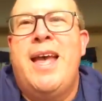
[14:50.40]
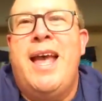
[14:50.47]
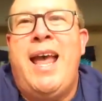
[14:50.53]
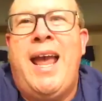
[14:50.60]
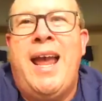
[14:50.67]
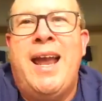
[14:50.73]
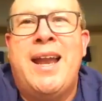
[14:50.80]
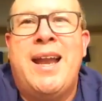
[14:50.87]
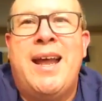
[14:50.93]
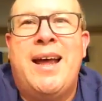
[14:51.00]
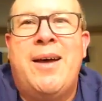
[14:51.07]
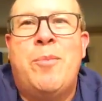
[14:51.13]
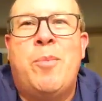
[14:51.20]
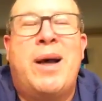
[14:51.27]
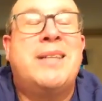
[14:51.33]

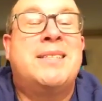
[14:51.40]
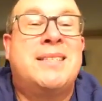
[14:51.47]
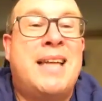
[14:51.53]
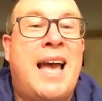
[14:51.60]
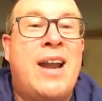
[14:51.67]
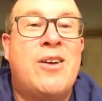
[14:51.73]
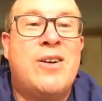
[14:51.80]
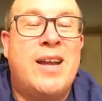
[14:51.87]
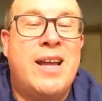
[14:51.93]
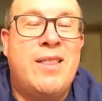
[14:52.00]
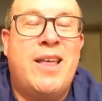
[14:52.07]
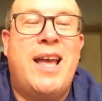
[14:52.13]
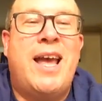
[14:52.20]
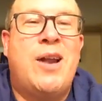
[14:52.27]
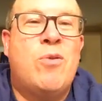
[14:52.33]
And by Saturday,
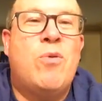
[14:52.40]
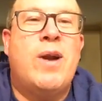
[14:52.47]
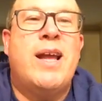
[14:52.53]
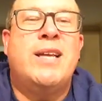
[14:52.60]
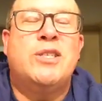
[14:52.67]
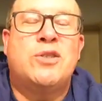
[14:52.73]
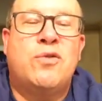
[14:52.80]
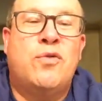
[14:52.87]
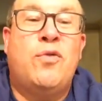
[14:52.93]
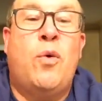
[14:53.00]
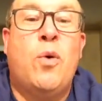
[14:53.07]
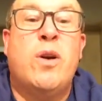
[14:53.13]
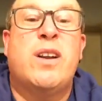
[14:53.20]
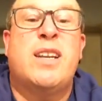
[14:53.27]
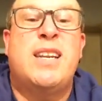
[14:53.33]
they had raised
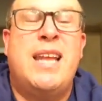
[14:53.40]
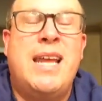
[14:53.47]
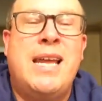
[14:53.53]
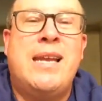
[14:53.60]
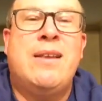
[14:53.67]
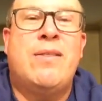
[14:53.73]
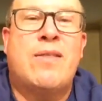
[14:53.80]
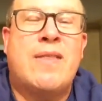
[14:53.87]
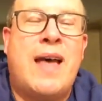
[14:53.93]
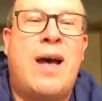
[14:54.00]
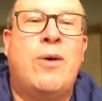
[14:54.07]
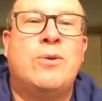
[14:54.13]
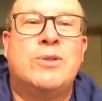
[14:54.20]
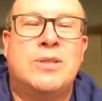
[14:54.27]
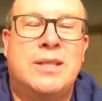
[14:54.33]

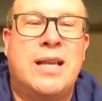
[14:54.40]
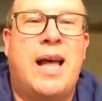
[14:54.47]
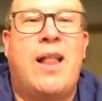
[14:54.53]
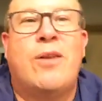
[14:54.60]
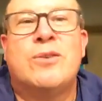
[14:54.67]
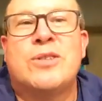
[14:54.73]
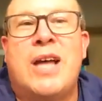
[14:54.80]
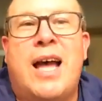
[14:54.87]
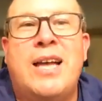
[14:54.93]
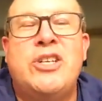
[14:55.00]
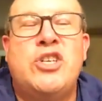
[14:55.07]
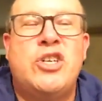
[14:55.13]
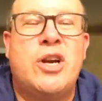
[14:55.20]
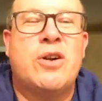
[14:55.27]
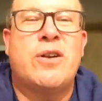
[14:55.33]
$14,000. I
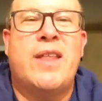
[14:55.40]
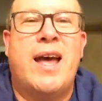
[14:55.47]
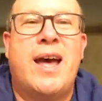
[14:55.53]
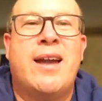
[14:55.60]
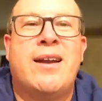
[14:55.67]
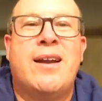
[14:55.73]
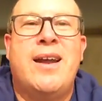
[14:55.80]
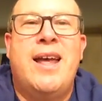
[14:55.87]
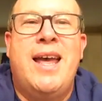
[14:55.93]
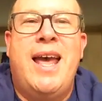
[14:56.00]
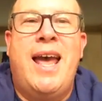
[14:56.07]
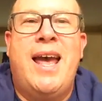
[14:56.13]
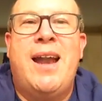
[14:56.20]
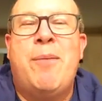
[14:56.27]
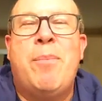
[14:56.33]
shared that,
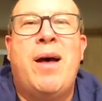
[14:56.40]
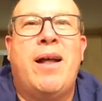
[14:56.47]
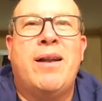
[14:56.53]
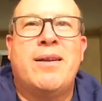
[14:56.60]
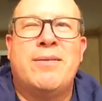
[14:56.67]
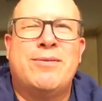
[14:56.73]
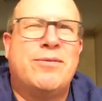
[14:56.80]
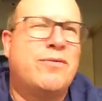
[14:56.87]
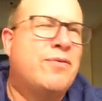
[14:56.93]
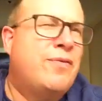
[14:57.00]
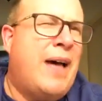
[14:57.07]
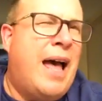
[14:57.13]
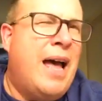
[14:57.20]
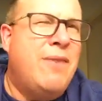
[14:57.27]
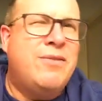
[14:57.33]
and about
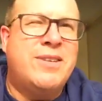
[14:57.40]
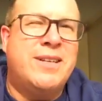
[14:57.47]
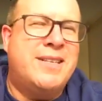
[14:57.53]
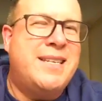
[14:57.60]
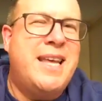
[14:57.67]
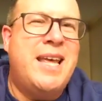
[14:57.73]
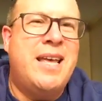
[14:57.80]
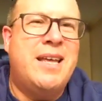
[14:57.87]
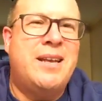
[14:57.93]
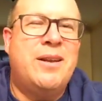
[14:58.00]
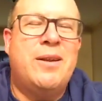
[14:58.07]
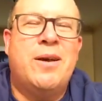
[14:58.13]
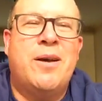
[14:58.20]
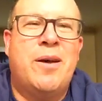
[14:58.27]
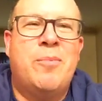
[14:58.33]
5 to
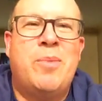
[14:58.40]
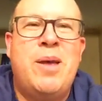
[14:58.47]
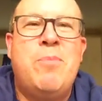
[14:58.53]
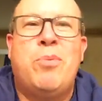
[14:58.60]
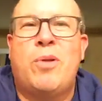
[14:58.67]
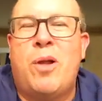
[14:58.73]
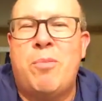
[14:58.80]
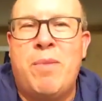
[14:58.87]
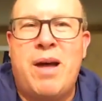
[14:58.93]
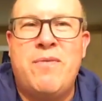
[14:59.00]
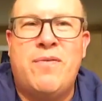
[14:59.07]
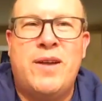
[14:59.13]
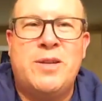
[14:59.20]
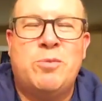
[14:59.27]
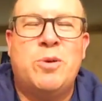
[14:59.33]
10 people on my
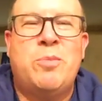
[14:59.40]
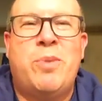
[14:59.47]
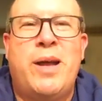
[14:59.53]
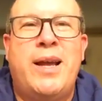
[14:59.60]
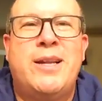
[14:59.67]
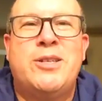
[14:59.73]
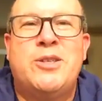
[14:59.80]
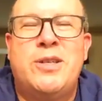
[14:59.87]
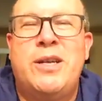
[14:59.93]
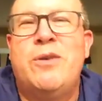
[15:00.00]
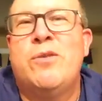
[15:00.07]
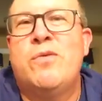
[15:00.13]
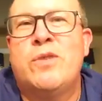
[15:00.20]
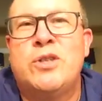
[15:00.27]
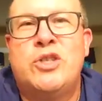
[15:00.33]
Facebook page
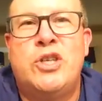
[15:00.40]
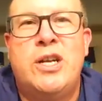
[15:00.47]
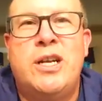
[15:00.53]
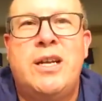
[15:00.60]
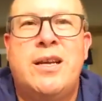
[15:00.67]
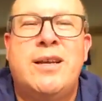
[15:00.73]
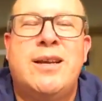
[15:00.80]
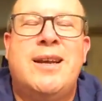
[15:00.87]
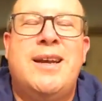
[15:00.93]
here in Virginia